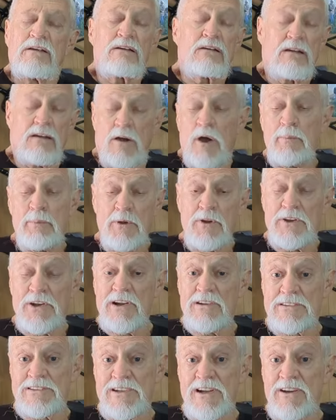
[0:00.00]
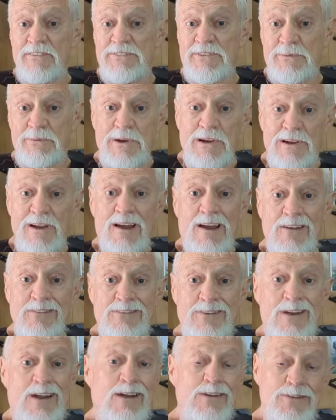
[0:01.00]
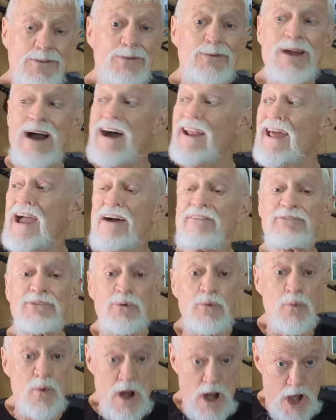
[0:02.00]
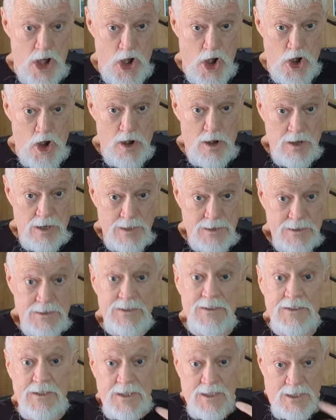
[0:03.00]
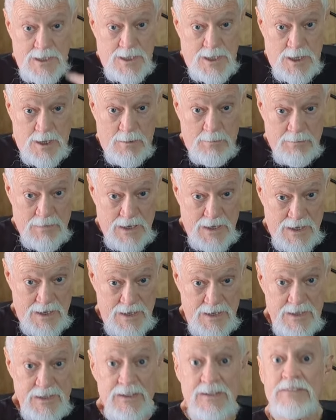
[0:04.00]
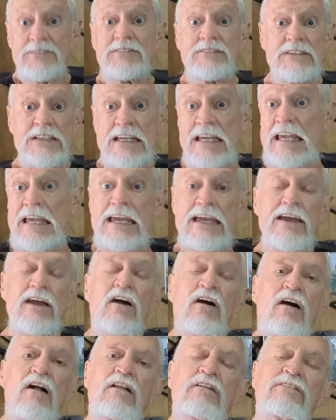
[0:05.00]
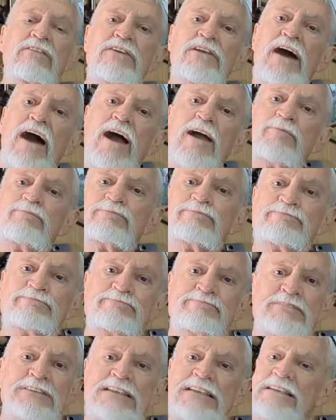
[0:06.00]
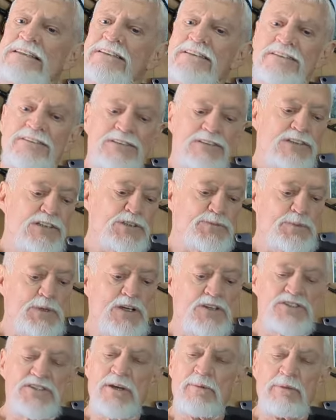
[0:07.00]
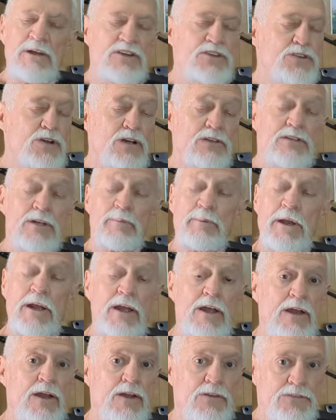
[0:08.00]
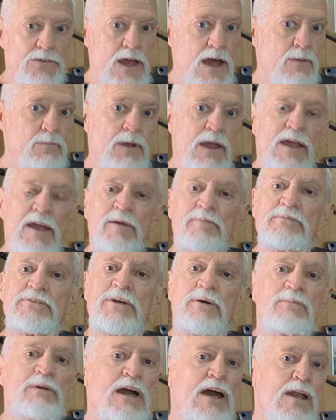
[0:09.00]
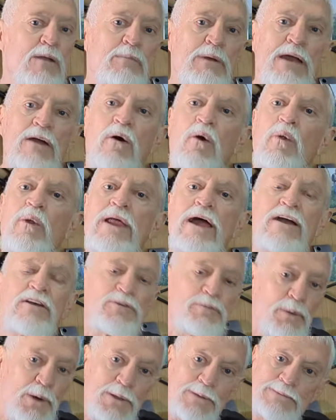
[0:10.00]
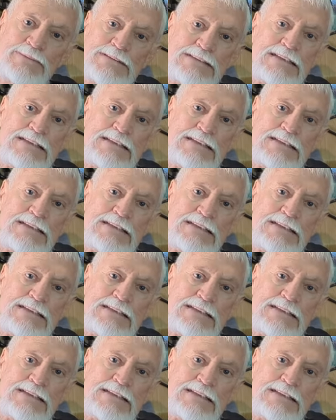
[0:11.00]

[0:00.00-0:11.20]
I hope you're adult enough to realize that I do not have to wear my gi all the time. Just because somebody's dressed up in a gi does not make him some kind of big old expert.